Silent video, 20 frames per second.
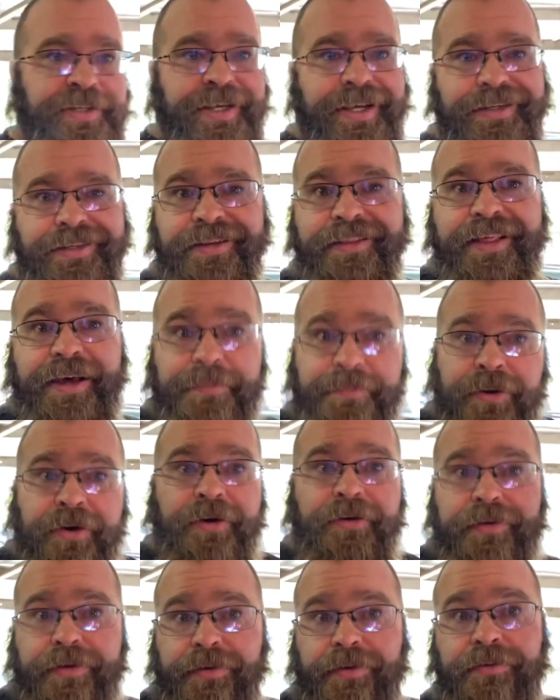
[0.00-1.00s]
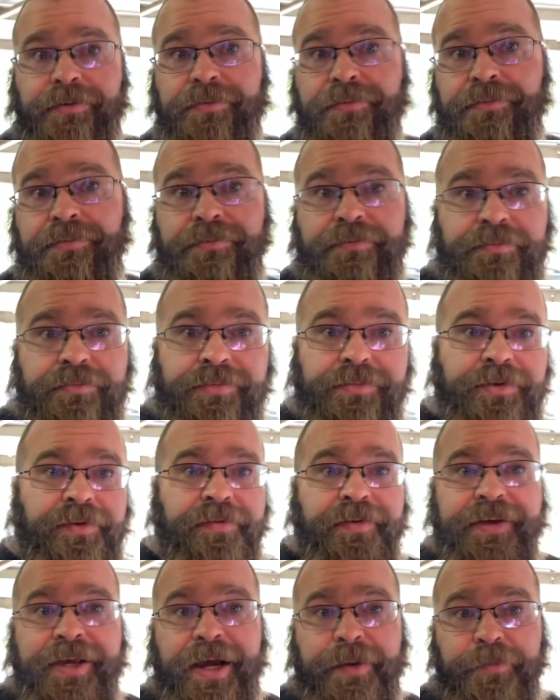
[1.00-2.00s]
I get to that part, I'll turn
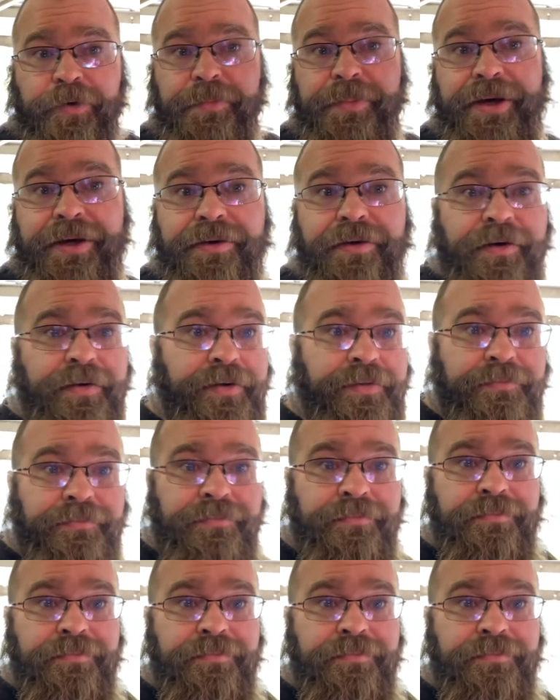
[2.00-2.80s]
the camera back on. And...